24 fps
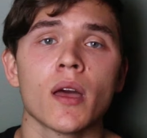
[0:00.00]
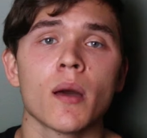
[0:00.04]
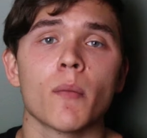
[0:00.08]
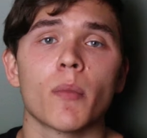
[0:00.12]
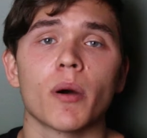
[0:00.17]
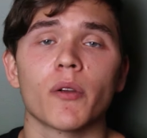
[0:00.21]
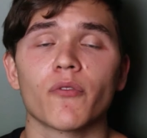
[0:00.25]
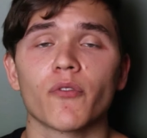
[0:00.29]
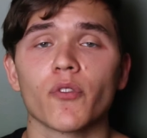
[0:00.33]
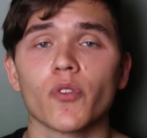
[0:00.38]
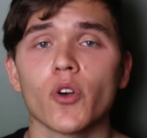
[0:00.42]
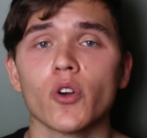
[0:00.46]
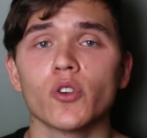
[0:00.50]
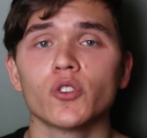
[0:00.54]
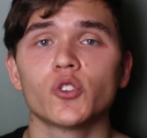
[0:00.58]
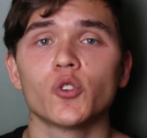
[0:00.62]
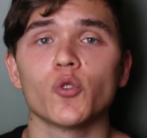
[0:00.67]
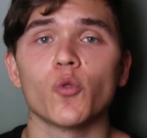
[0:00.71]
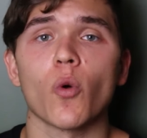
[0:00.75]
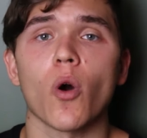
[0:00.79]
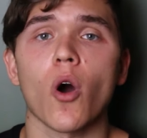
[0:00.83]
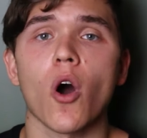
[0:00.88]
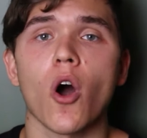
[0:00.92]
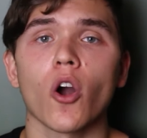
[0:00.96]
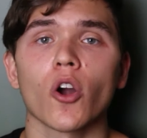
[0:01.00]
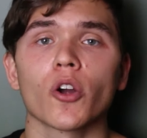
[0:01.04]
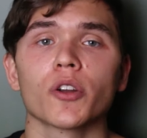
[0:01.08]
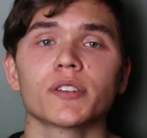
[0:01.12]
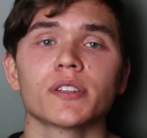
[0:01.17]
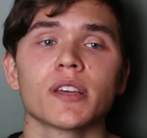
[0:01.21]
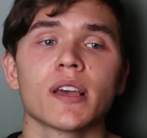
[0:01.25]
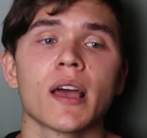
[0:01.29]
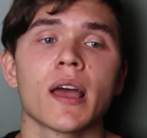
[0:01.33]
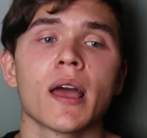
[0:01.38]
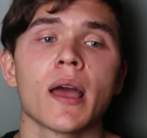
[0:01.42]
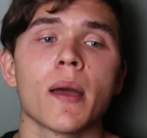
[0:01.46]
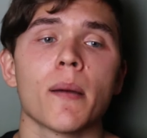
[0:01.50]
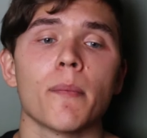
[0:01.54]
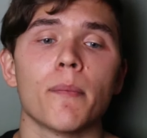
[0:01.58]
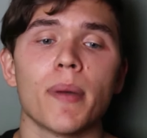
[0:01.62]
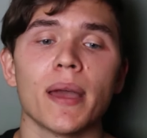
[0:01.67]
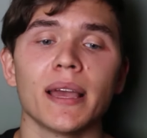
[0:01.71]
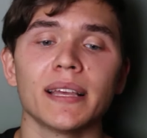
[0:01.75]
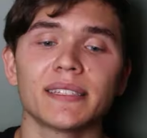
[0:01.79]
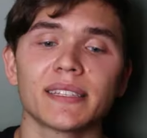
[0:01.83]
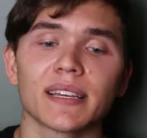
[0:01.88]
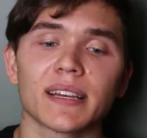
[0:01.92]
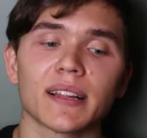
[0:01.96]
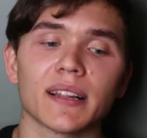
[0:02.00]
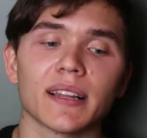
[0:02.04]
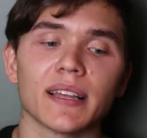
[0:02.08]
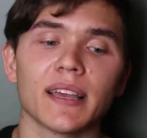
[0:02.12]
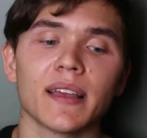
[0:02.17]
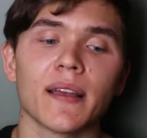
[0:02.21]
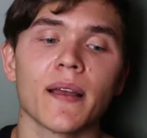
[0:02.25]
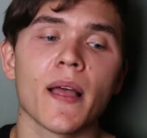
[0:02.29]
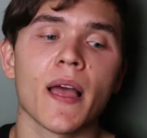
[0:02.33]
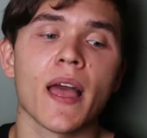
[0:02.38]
But for those who aren't, basically